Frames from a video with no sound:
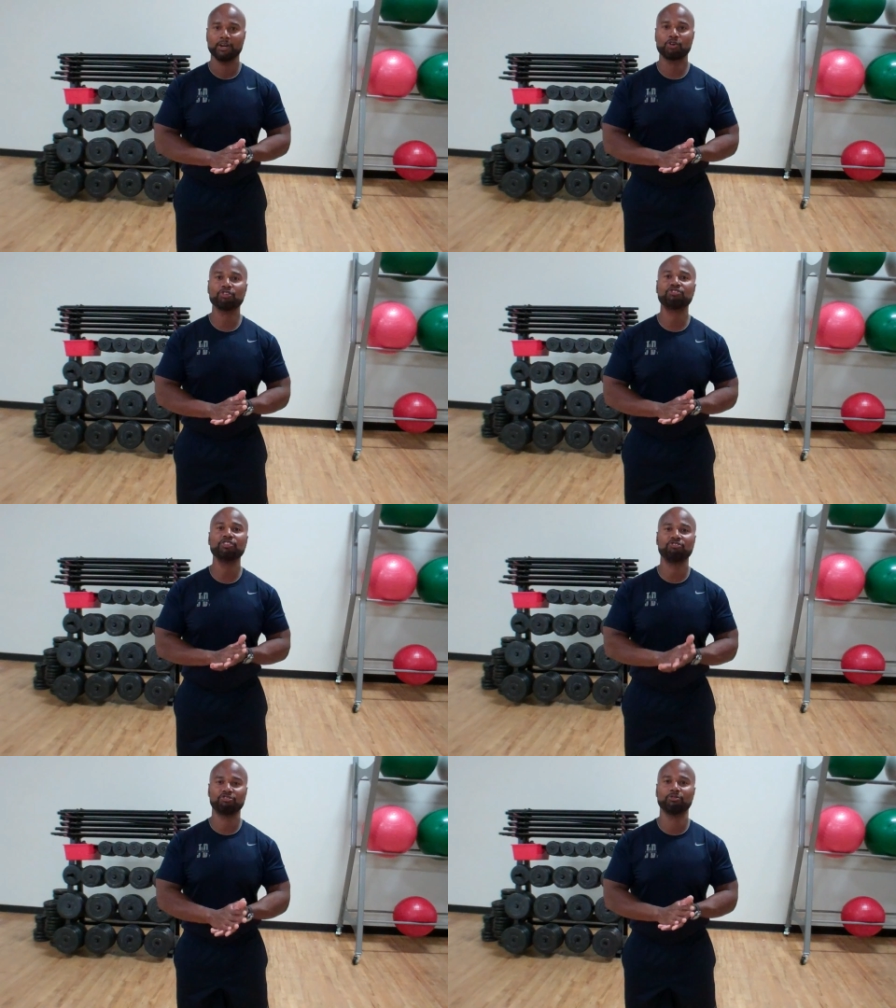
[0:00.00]

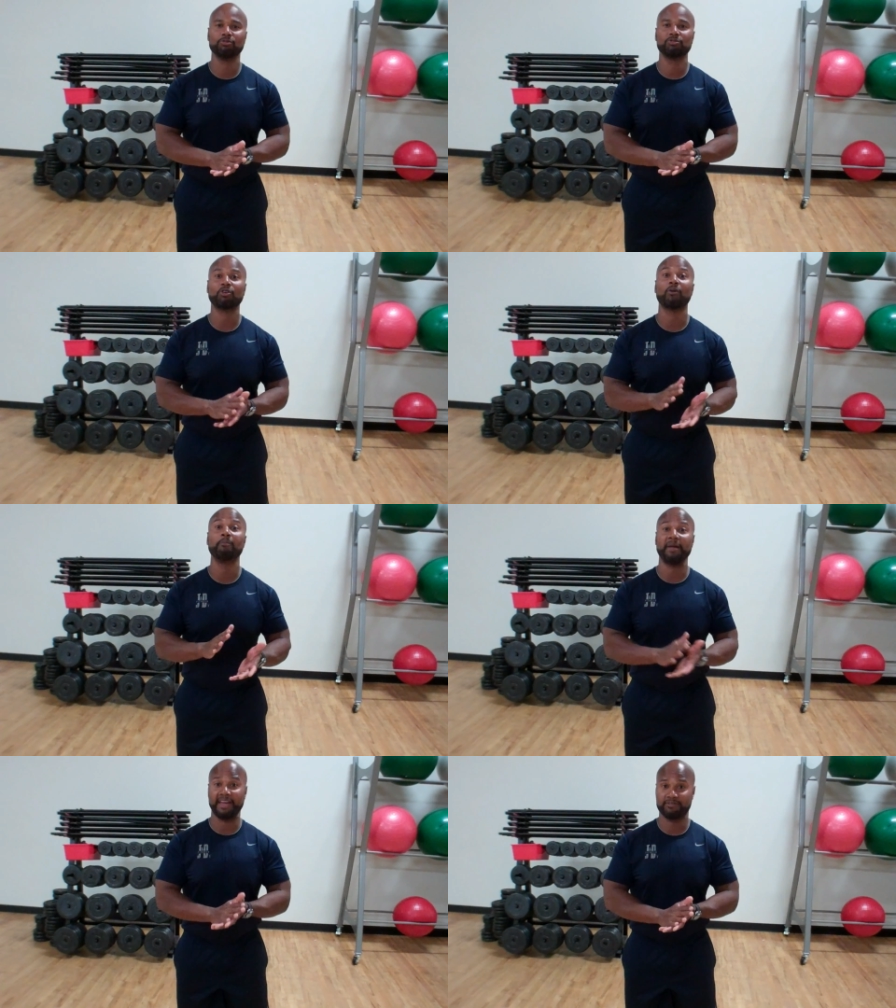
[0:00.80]
Cushy shoes are
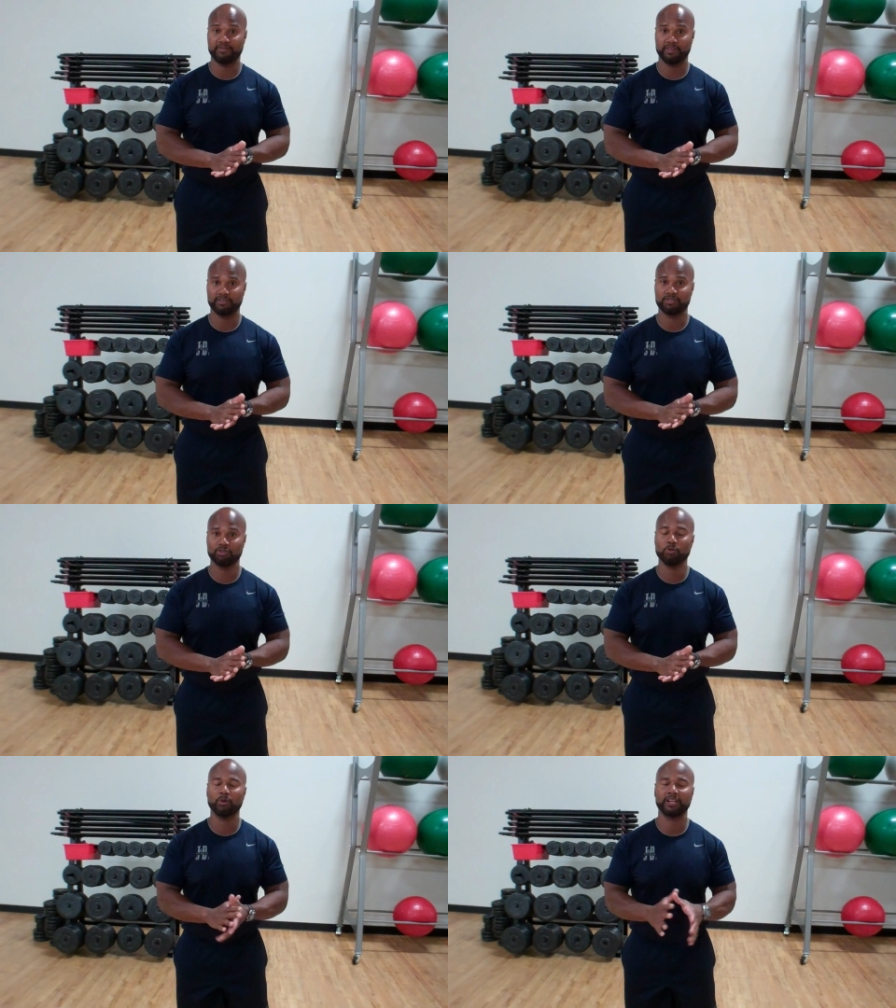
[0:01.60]
bad for this.
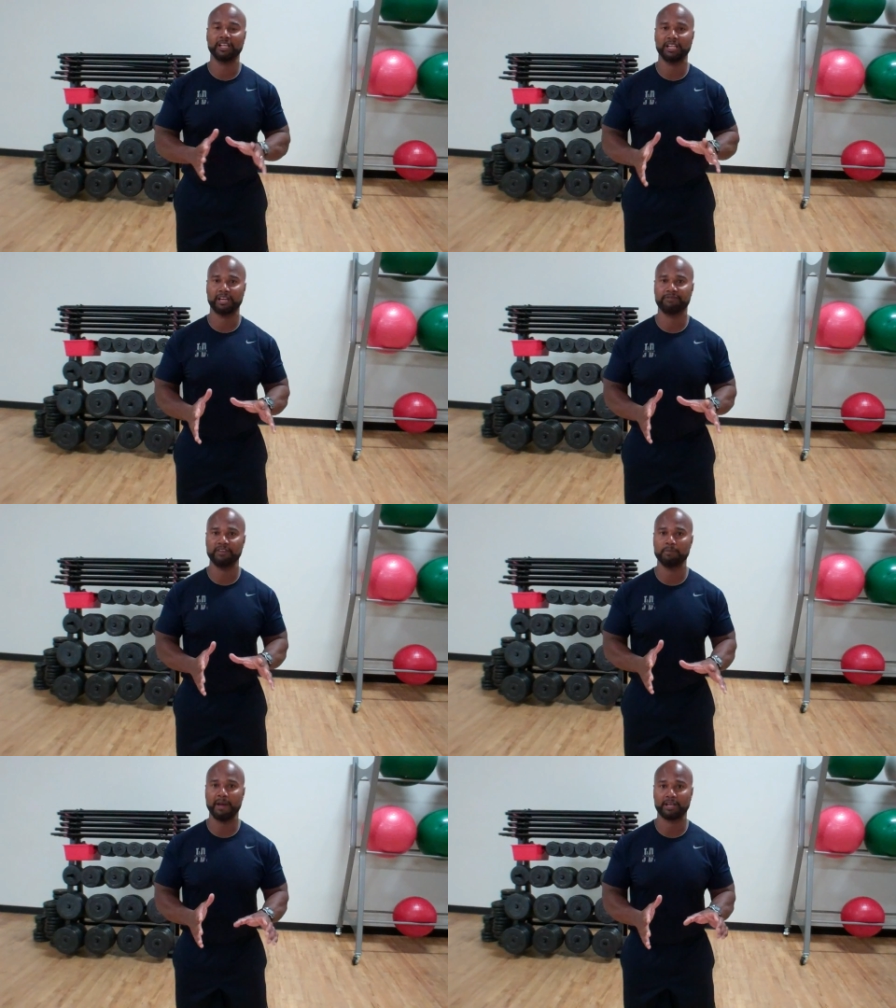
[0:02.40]
You want to get a lot of
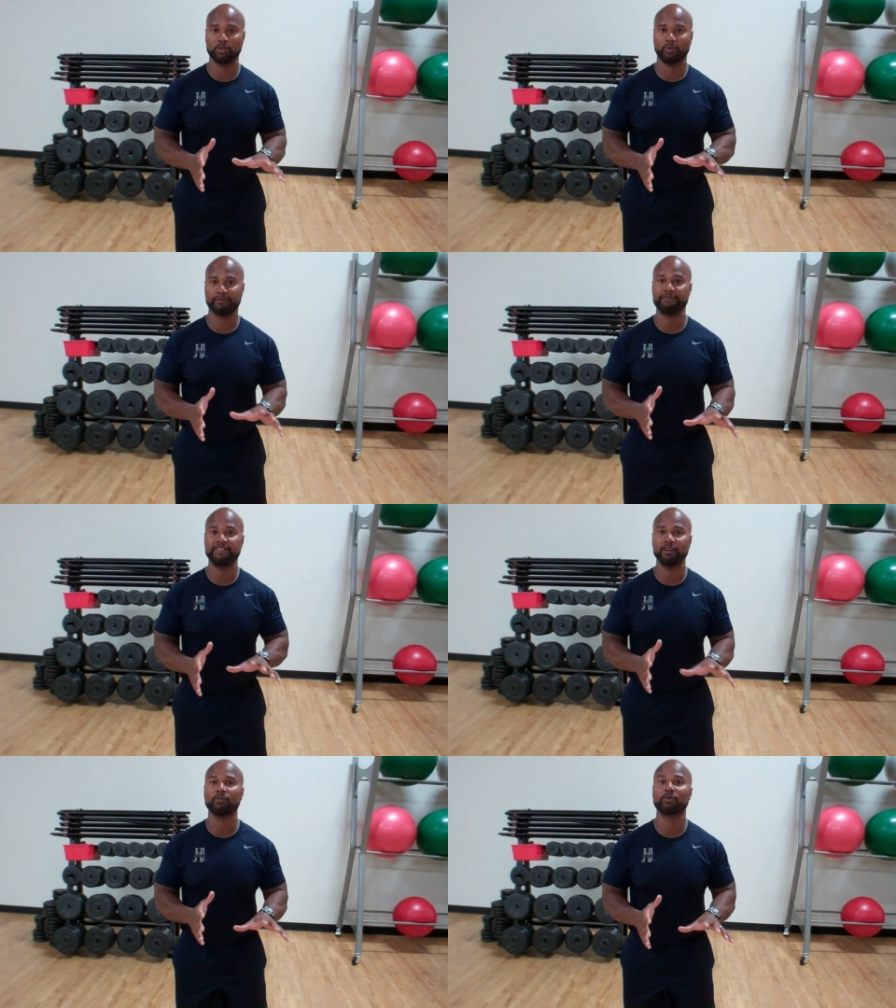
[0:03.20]
feedback. You want to
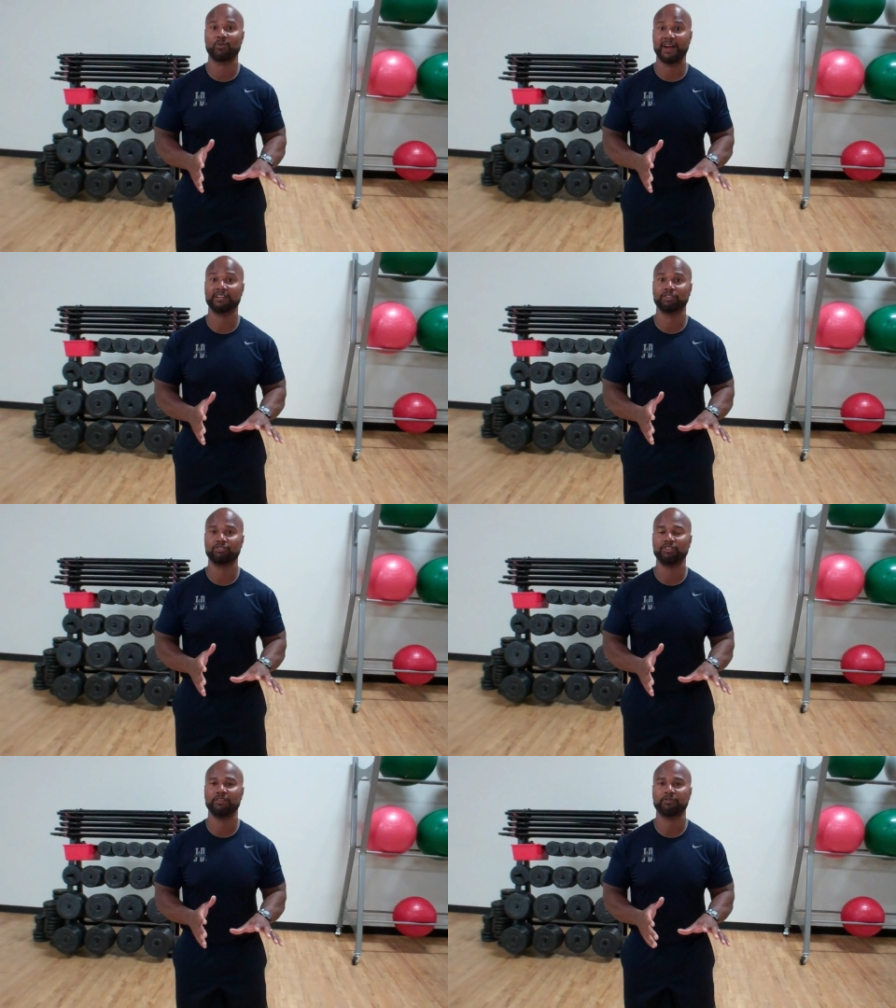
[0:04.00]
feel the ground
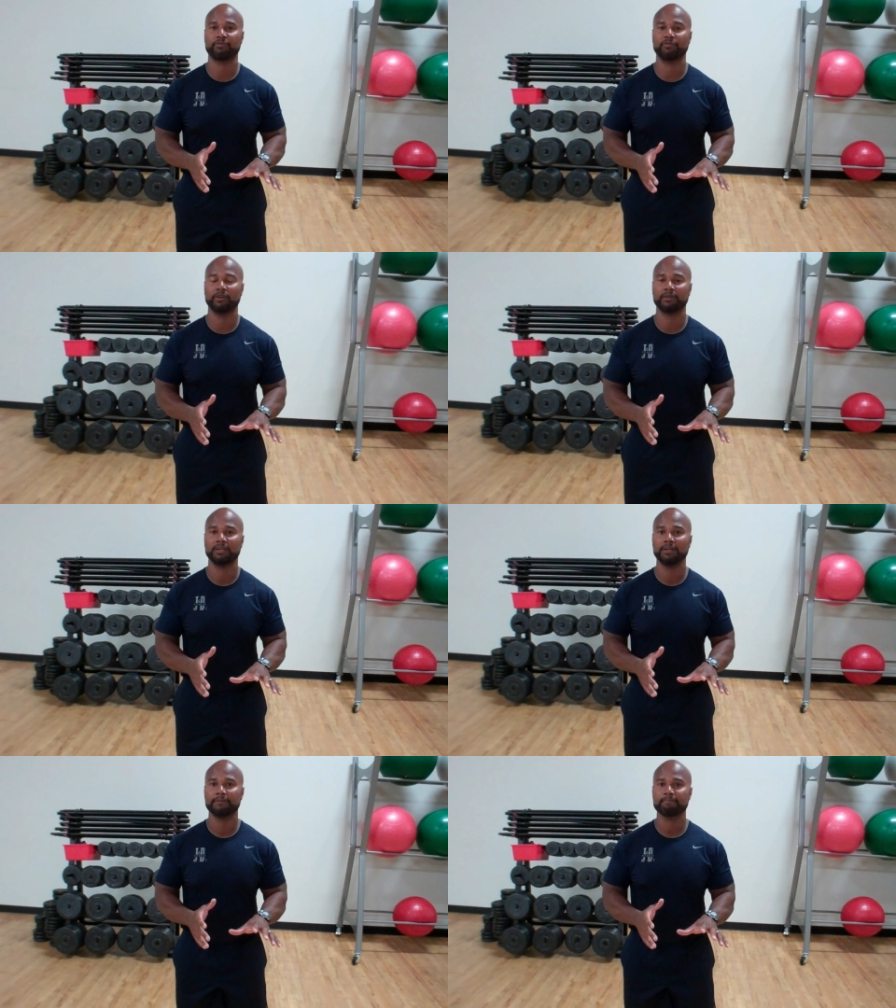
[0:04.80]
underneath your
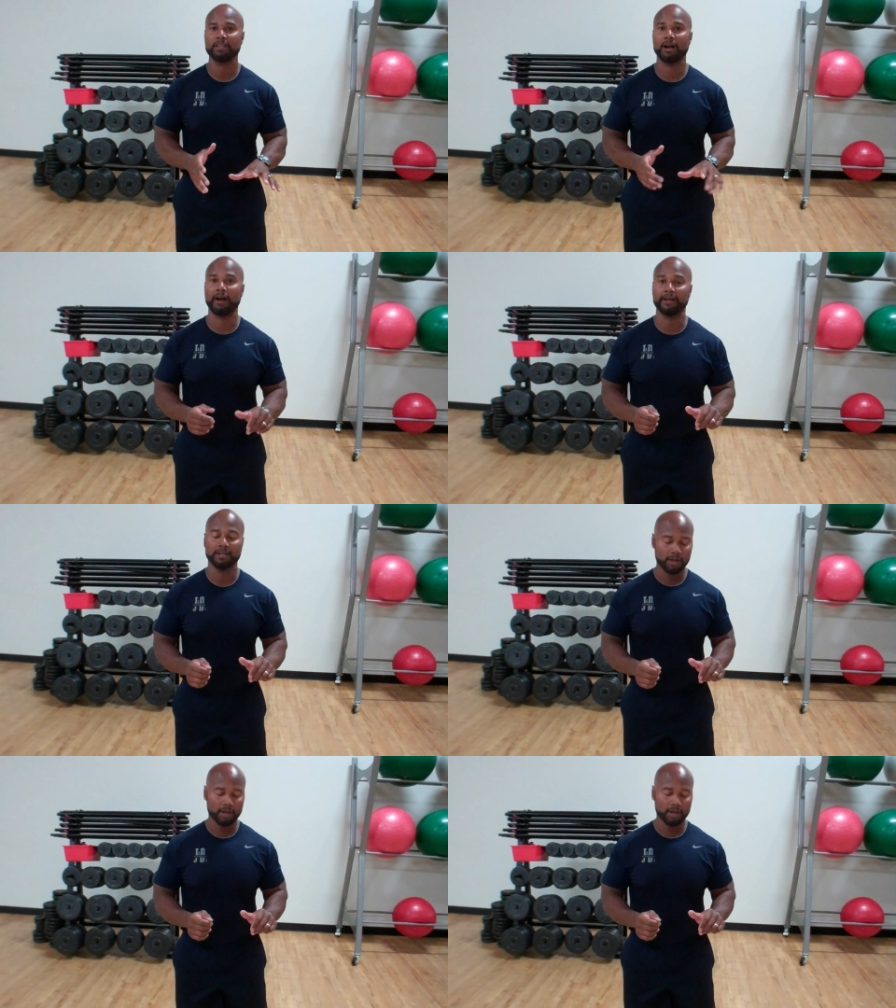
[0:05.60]
foot. All right,